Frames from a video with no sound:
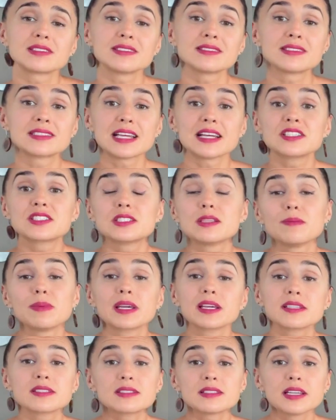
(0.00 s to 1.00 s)
since that's the
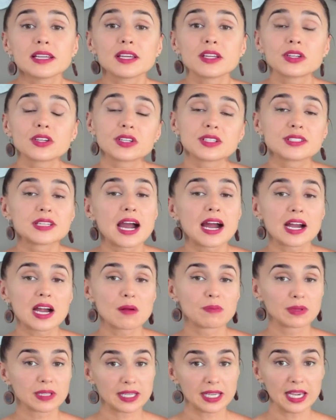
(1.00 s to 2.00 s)
biggest thing in your entire
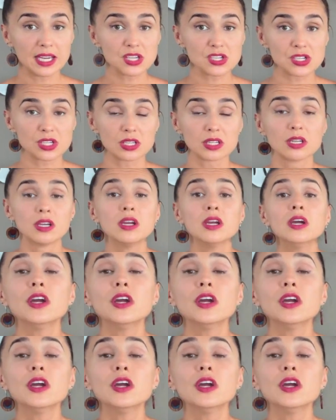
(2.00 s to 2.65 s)
application.